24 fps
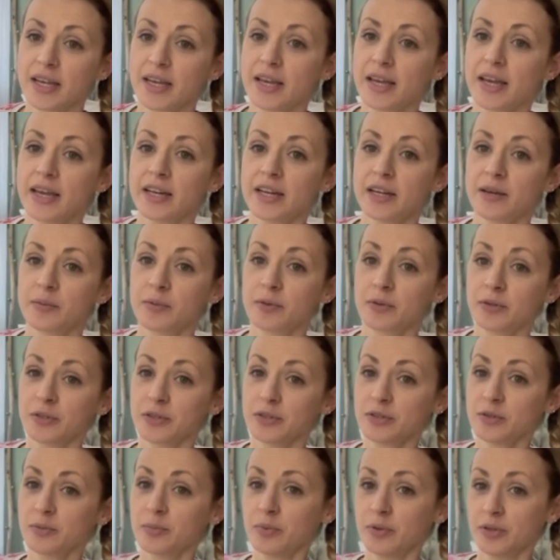and I'm going
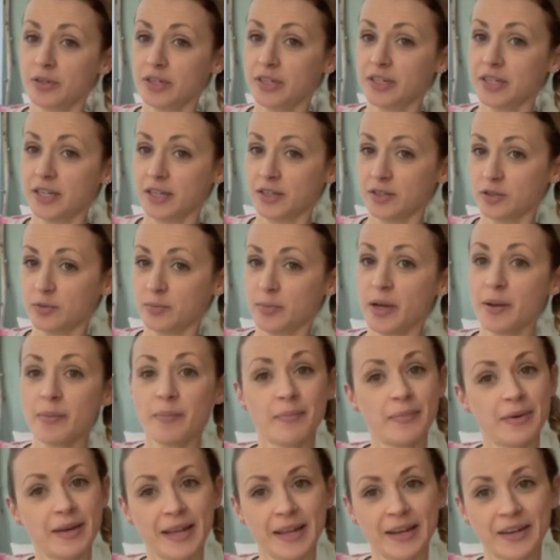to put it into my
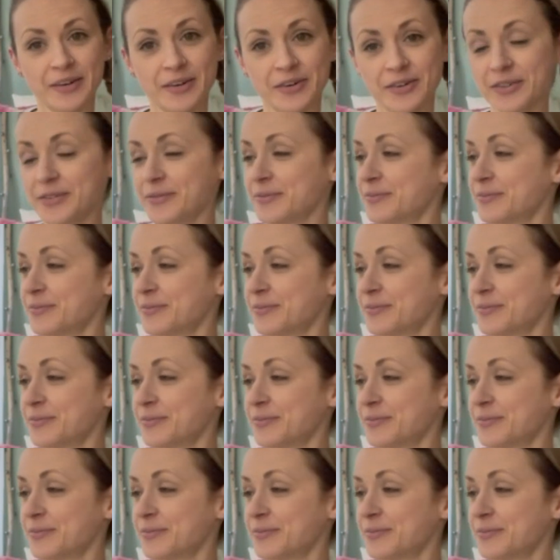blender.